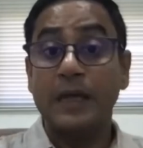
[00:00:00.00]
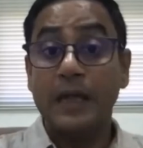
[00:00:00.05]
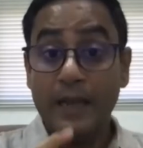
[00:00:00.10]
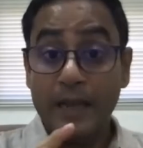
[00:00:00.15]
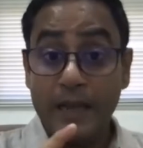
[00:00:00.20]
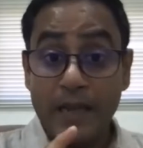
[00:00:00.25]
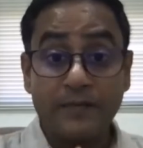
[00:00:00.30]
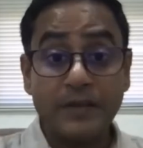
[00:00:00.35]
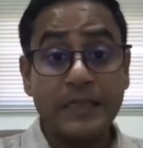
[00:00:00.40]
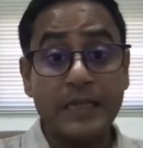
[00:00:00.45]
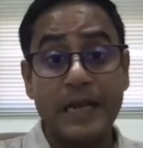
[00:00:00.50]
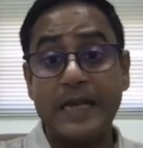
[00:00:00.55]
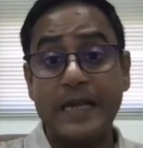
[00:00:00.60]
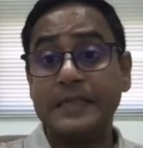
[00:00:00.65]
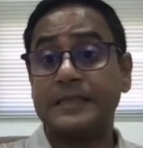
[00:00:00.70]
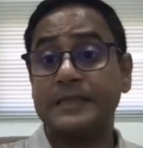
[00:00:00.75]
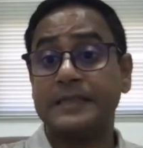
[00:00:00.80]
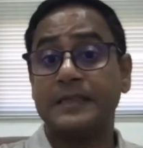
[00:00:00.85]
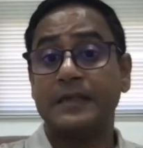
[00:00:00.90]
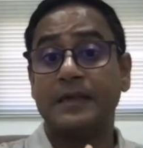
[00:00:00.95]

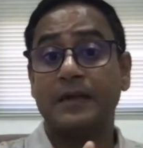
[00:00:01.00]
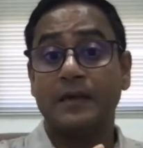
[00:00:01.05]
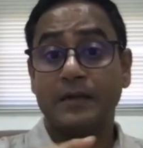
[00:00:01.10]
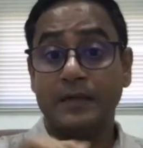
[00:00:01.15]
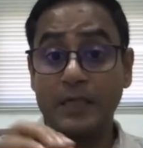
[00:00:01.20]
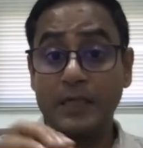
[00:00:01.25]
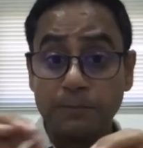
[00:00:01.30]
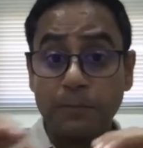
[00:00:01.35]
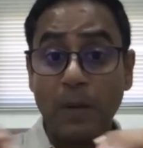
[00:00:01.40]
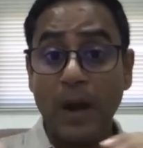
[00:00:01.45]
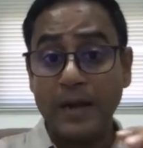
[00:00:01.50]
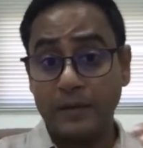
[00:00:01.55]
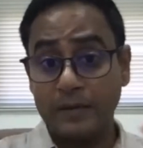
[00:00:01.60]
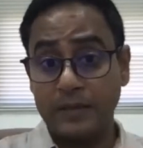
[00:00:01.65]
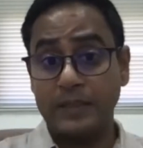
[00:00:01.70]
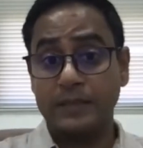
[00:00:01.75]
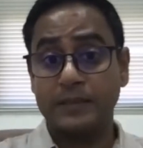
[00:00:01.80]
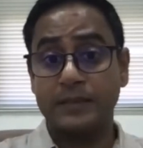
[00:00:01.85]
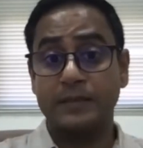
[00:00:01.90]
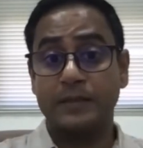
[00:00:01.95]
Nevertheless, despite
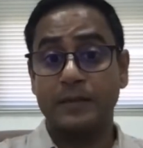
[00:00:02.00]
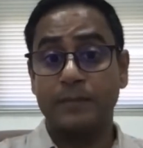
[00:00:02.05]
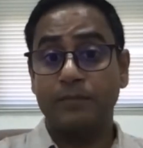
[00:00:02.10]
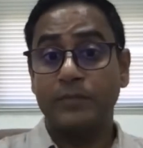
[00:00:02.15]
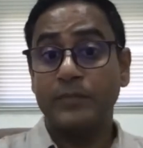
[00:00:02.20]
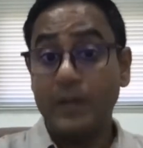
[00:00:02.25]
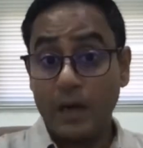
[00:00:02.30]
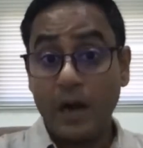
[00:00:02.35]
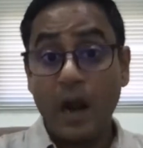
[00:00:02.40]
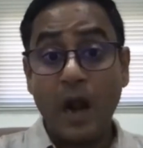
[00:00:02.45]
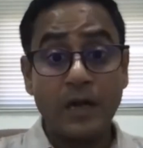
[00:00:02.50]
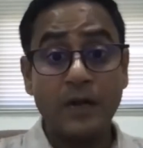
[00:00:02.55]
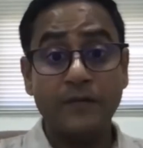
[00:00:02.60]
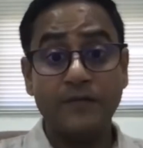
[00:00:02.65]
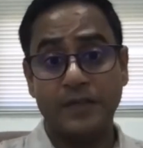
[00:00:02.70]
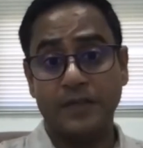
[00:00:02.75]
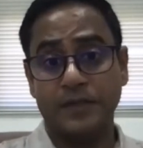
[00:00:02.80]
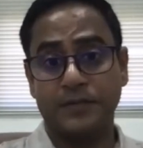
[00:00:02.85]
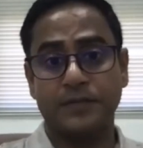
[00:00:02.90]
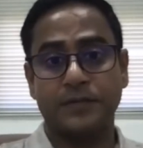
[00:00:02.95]
this, there are
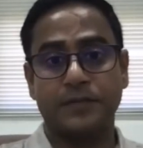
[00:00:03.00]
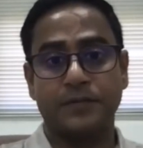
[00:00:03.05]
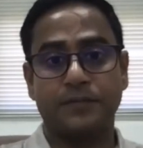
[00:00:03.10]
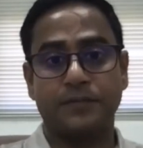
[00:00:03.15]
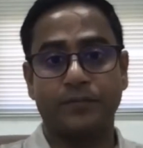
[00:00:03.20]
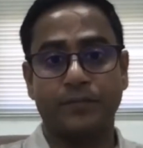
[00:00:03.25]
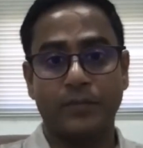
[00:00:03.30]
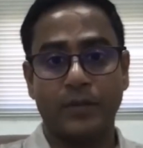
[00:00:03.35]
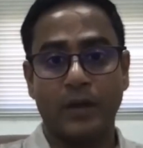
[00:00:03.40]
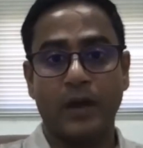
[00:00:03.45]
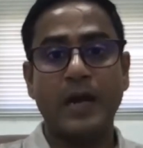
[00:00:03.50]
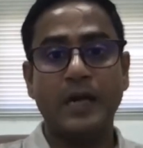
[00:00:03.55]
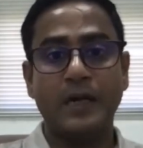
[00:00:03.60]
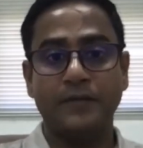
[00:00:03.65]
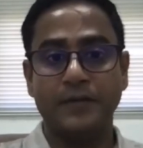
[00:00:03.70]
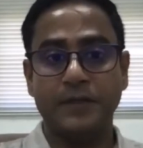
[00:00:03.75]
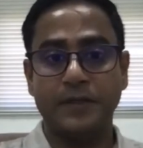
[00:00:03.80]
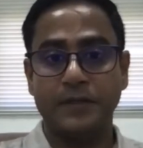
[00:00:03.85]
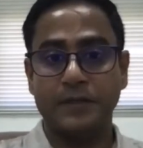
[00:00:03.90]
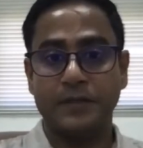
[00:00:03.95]
divisions. There are
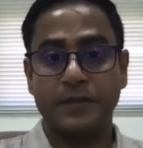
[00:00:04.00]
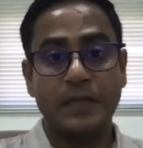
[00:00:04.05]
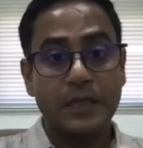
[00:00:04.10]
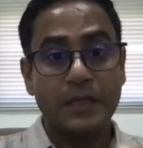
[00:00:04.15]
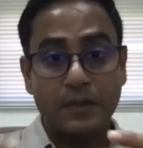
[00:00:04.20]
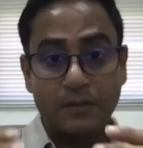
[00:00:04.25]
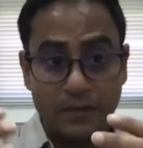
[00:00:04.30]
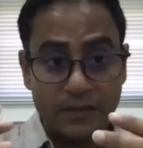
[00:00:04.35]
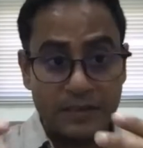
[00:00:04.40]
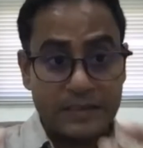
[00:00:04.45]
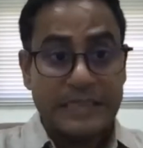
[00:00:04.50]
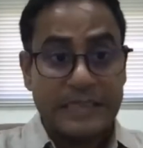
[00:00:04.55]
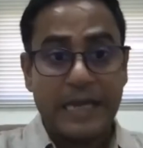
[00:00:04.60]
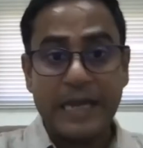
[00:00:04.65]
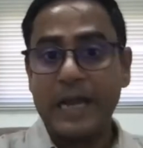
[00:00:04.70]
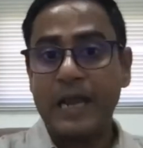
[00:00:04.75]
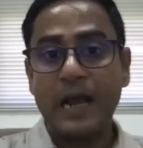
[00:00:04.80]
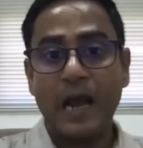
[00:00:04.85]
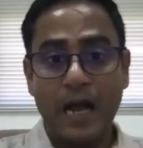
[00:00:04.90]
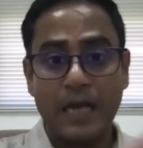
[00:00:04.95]
divisions. The
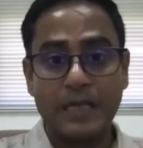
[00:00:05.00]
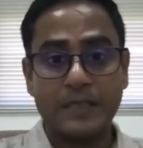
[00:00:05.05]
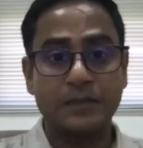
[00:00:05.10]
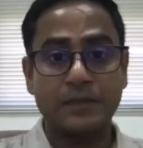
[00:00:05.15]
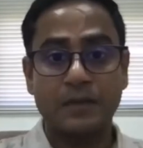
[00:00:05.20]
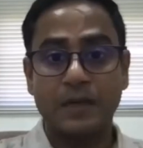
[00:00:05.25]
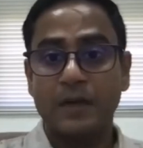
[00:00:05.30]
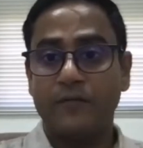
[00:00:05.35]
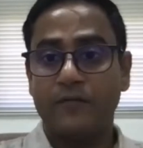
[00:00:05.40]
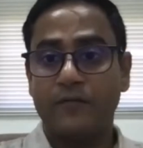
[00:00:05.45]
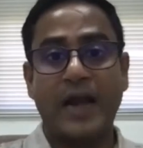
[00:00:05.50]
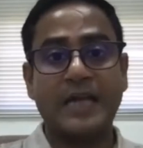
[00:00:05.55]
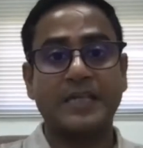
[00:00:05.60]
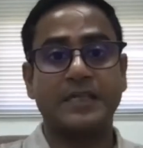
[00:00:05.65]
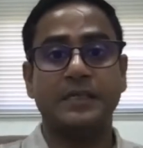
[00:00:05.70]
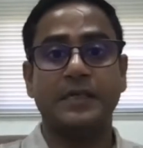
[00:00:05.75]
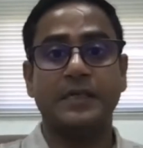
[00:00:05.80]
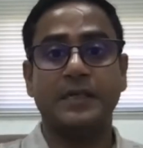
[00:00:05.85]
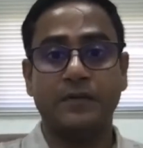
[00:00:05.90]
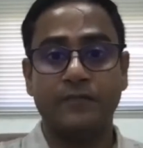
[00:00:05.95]
CAA has
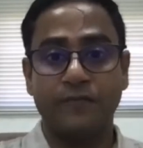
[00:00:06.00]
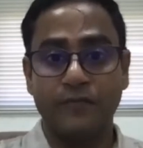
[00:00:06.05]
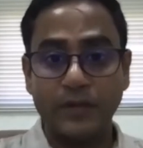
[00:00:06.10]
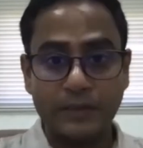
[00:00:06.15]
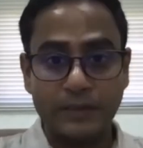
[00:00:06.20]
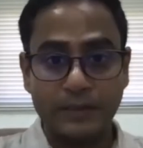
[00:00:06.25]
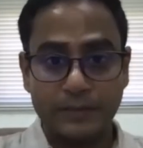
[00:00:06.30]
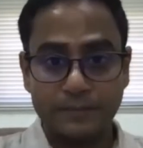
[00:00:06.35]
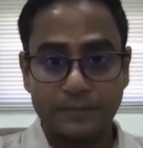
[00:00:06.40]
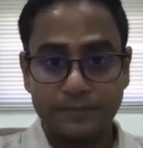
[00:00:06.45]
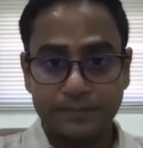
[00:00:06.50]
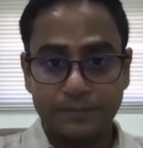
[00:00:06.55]
fractured it further.